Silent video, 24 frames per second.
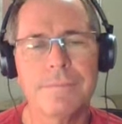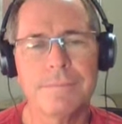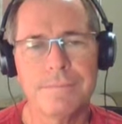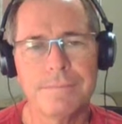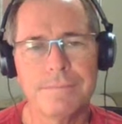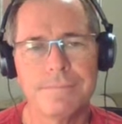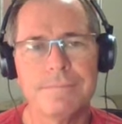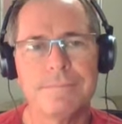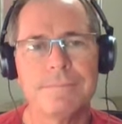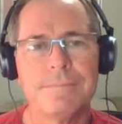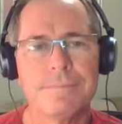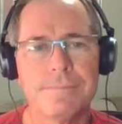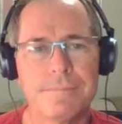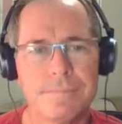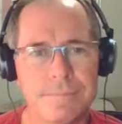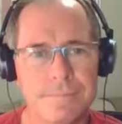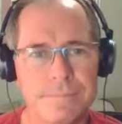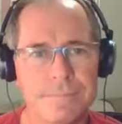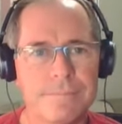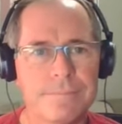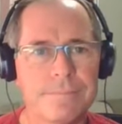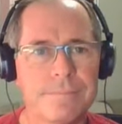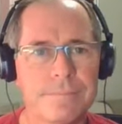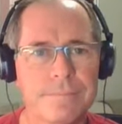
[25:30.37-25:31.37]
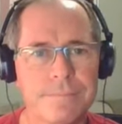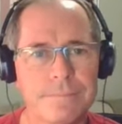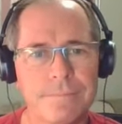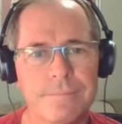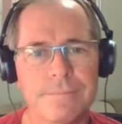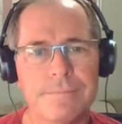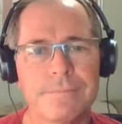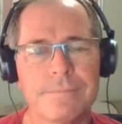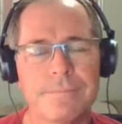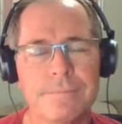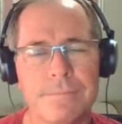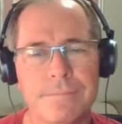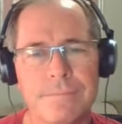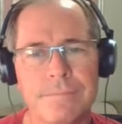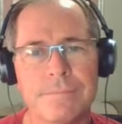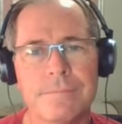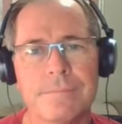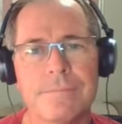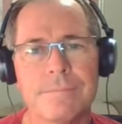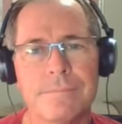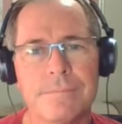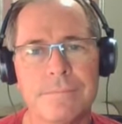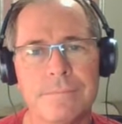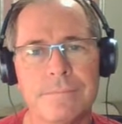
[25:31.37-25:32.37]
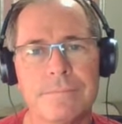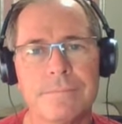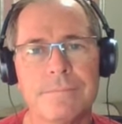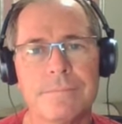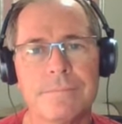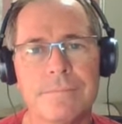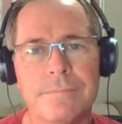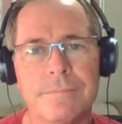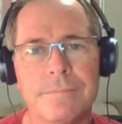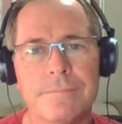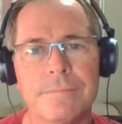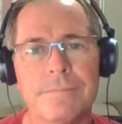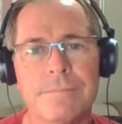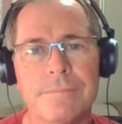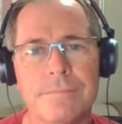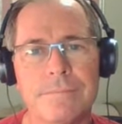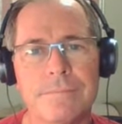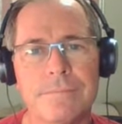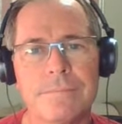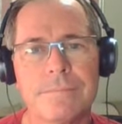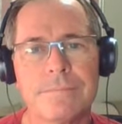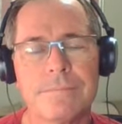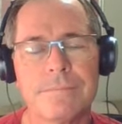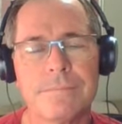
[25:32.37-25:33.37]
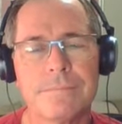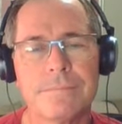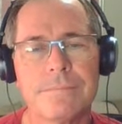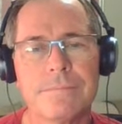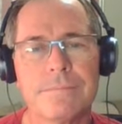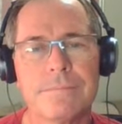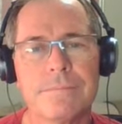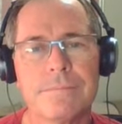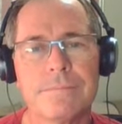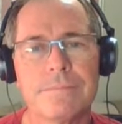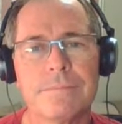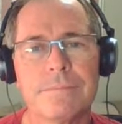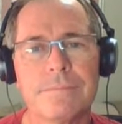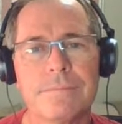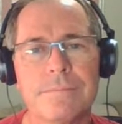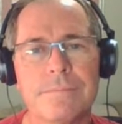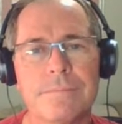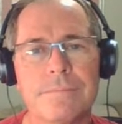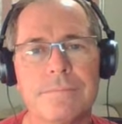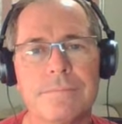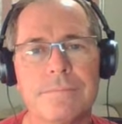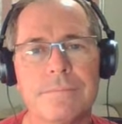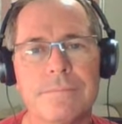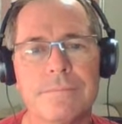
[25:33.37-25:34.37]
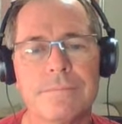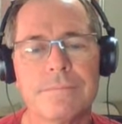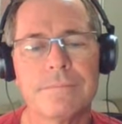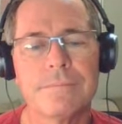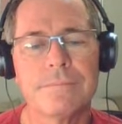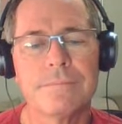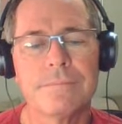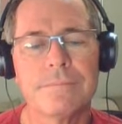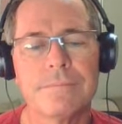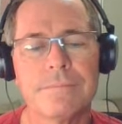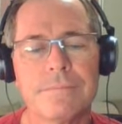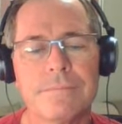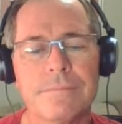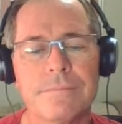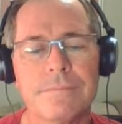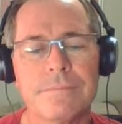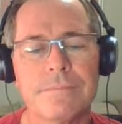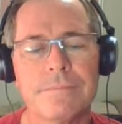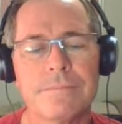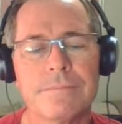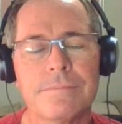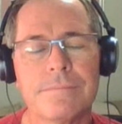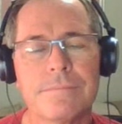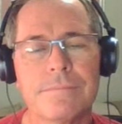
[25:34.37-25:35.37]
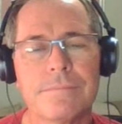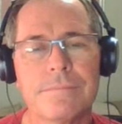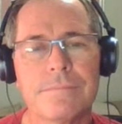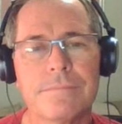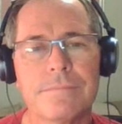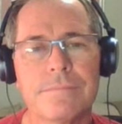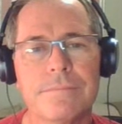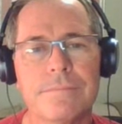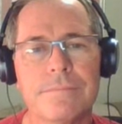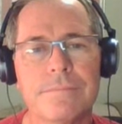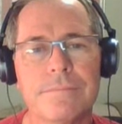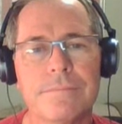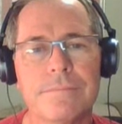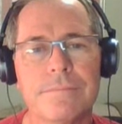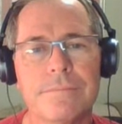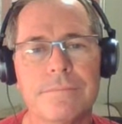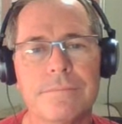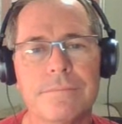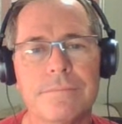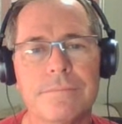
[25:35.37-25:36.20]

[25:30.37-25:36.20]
(silent)